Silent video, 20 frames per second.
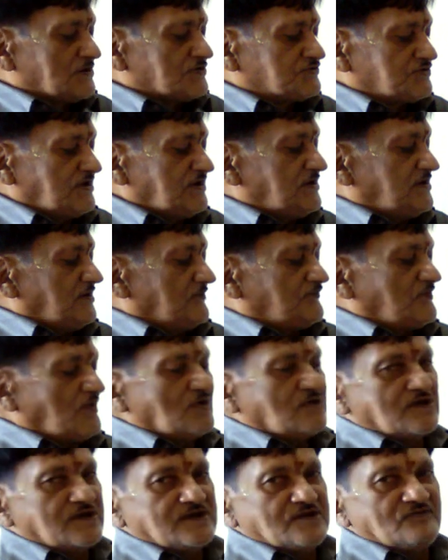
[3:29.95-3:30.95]
See the
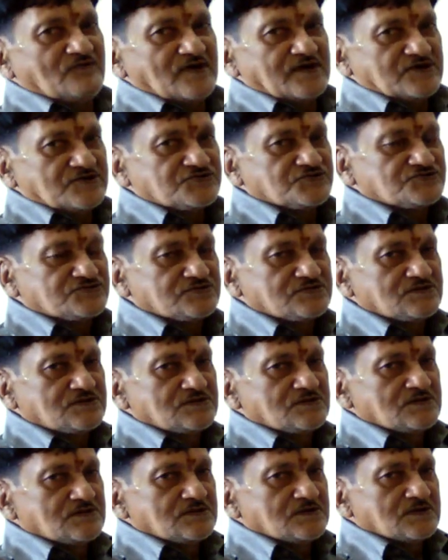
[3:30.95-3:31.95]
following words.
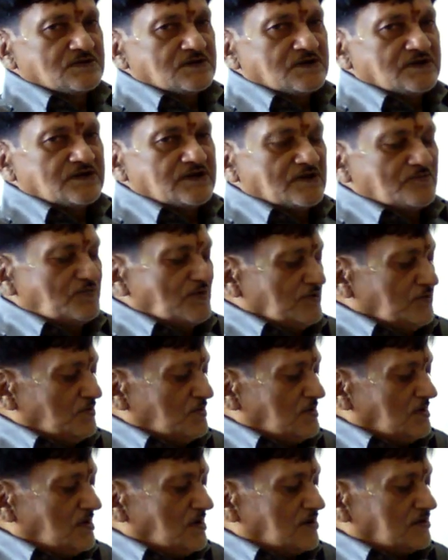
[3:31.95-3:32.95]

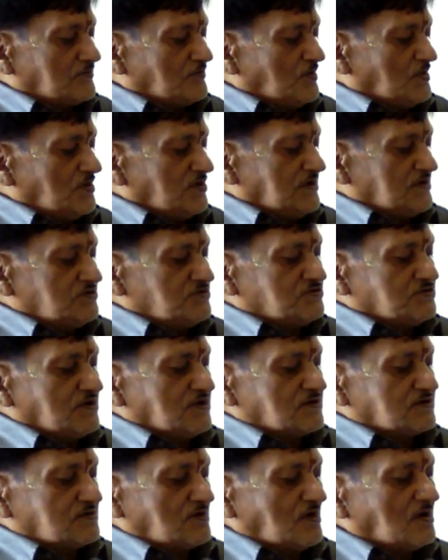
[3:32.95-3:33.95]

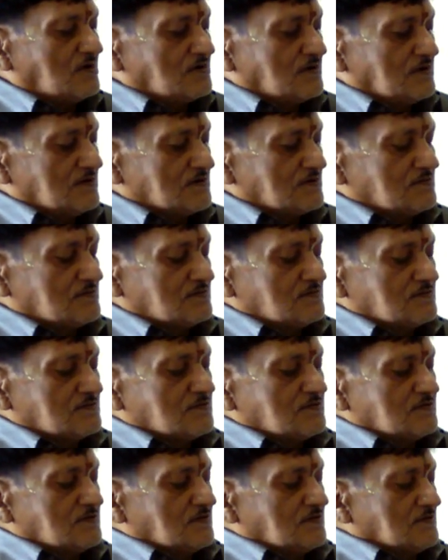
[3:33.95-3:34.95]
WRONG, wrong.
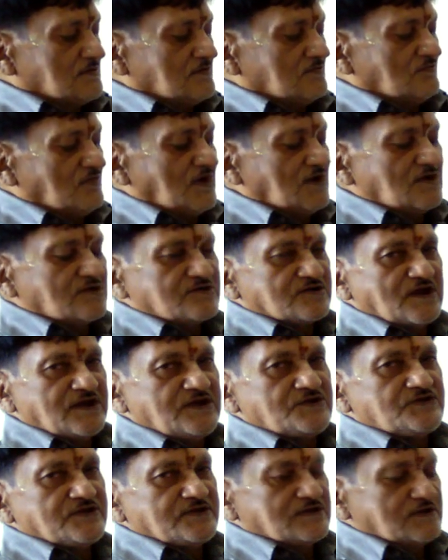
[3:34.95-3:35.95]
While
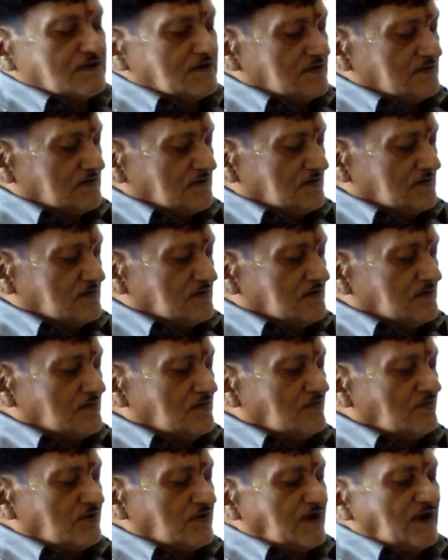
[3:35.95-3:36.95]
writing,
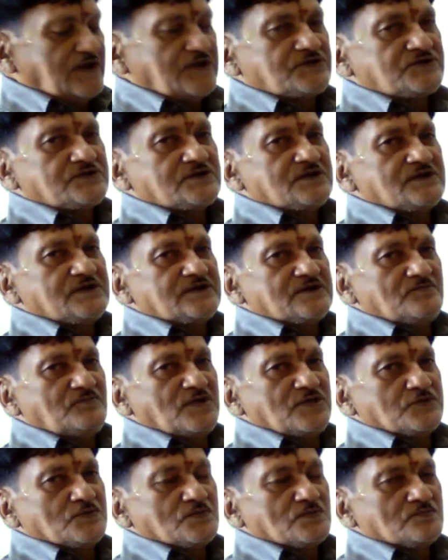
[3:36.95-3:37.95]
we write
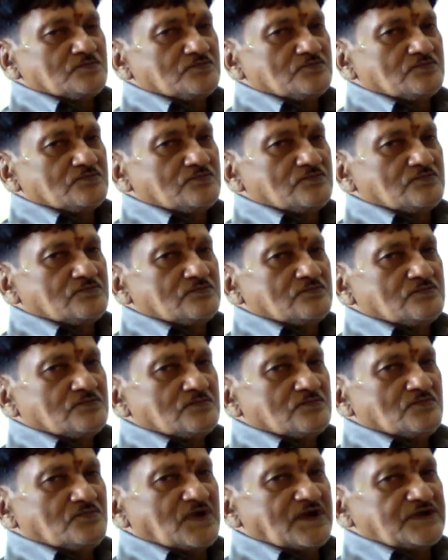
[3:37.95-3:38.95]
W.
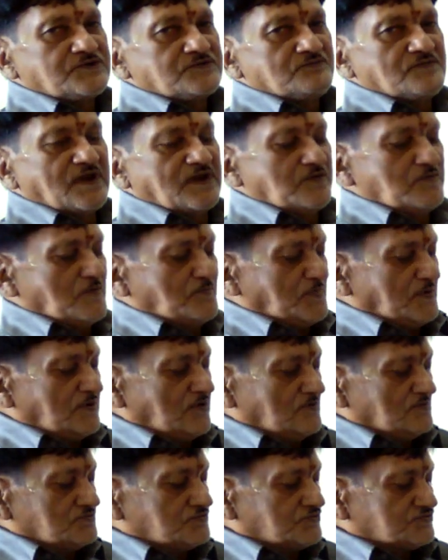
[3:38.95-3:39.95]
But when we
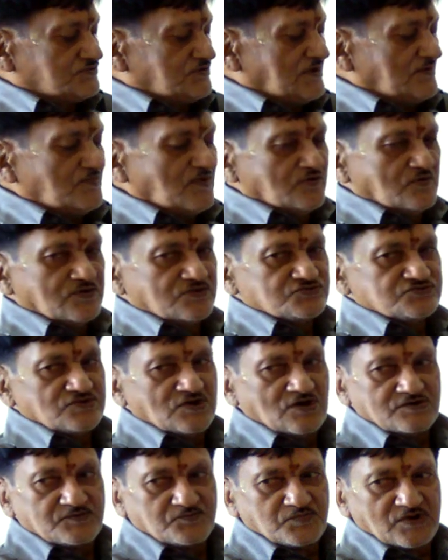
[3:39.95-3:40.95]
pronounce, W is
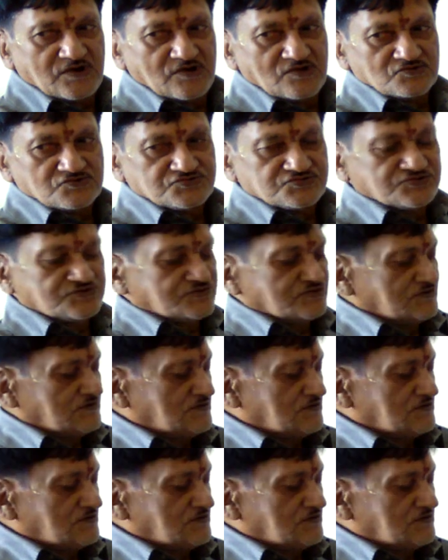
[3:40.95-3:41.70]
not pronounced.